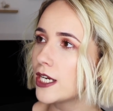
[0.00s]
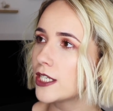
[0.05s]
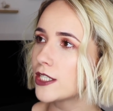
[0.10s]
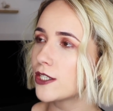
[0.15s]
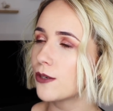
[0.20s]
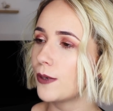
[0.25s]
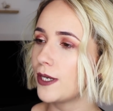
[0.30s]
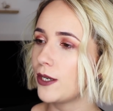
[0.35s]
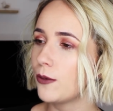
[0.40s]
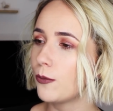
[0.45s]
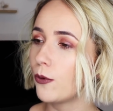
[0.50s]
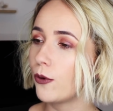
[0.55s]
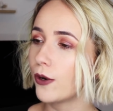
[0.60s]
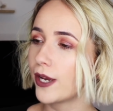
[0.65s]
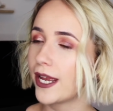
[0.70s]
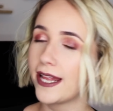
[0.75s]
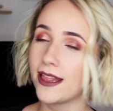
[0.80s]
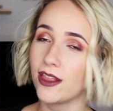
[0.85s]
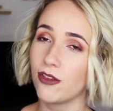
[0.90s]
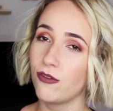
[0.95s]
So when you
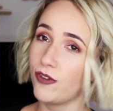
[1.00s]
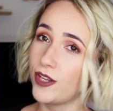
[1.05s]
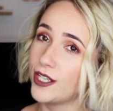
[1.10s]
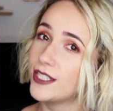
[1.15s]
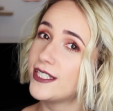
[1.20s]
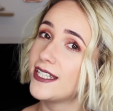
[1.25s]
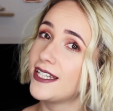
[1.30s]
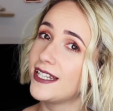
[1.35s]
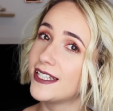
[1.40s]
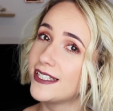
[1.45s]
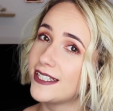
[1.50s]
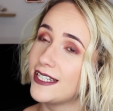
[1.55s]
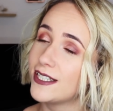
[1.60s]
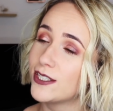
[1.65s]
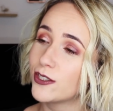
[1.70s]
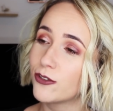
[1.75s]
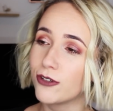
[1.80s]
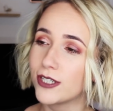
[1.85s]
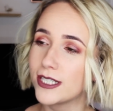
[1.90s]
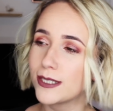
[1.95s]
walk in, the first thing you see
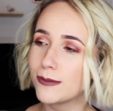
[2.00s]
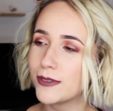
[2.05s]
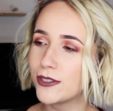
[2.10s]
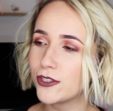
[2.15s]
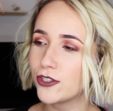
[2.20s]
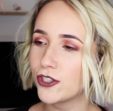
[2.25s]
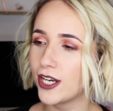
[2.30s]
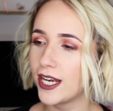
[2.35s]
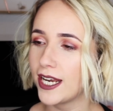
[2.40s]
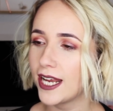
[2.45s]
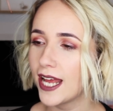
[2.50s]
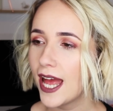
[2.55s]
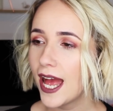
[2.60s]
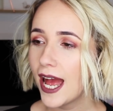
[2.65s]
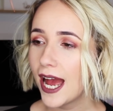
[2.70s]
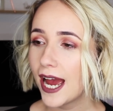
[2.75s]
is a Christmas tree.